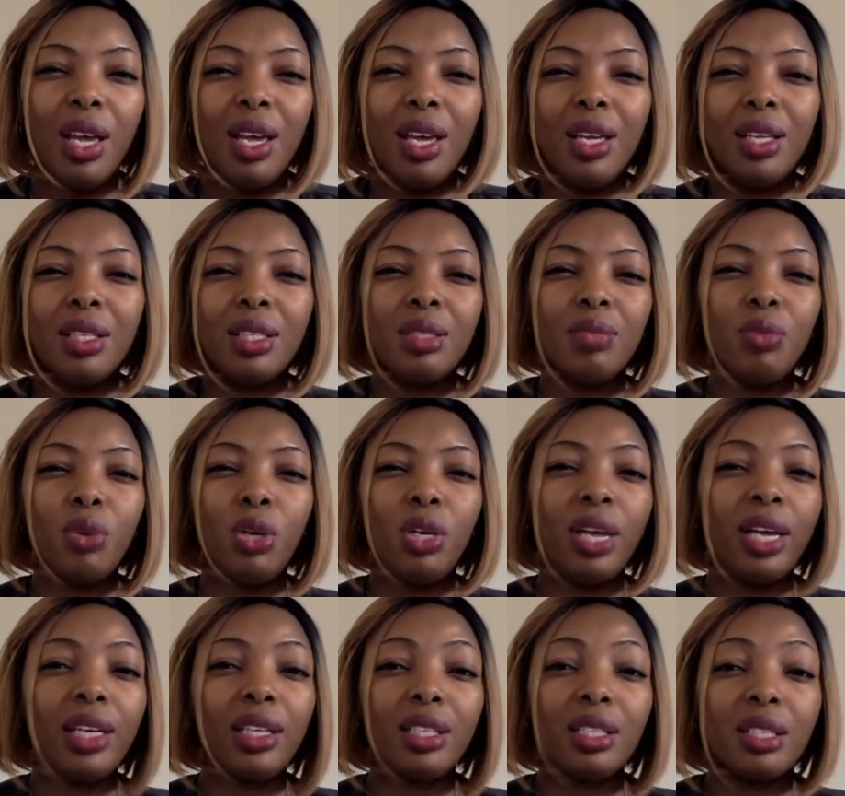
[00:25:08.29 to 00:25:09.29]
It's more
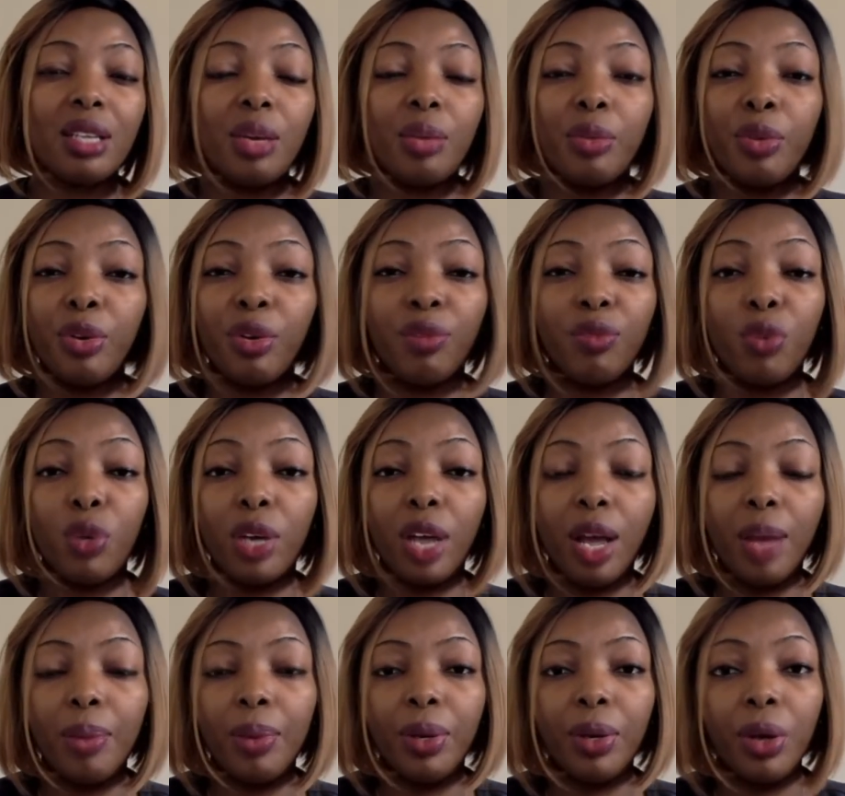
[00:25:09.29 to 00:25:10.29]
like a summary of what
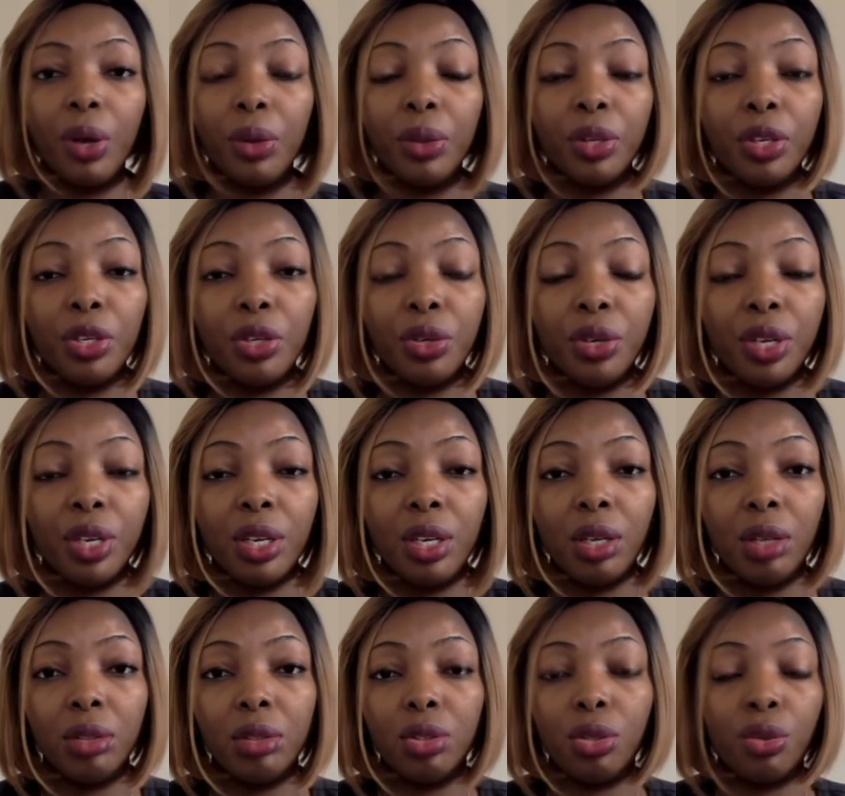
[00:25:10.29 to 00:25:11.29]
happened on the unit
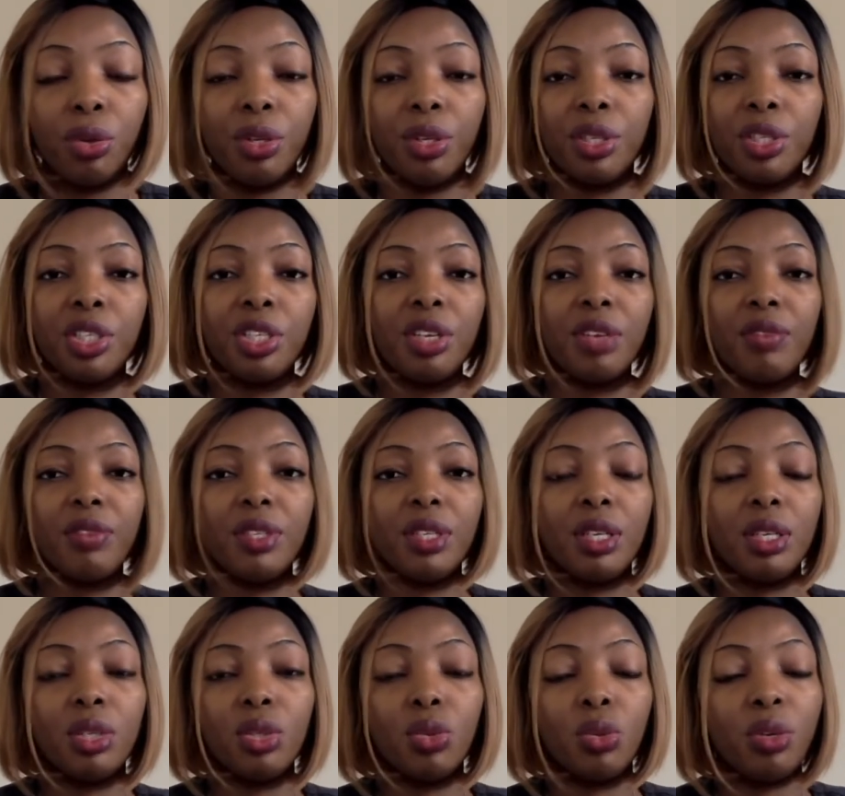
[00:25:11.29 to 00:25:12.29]
during the shift in
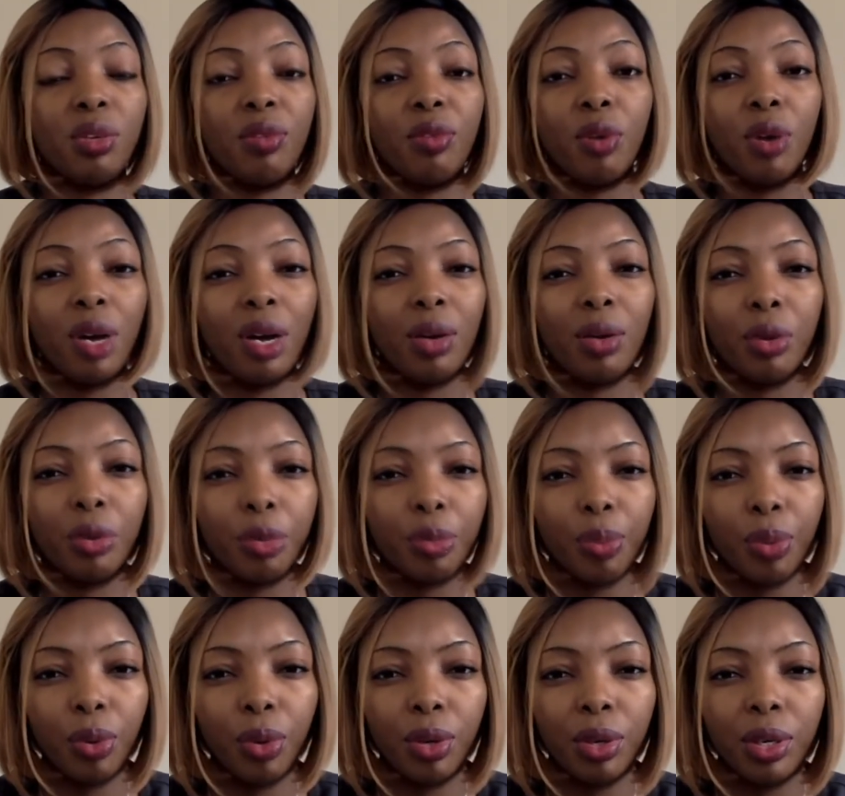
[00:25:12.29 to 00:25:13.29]
the 24-hour report.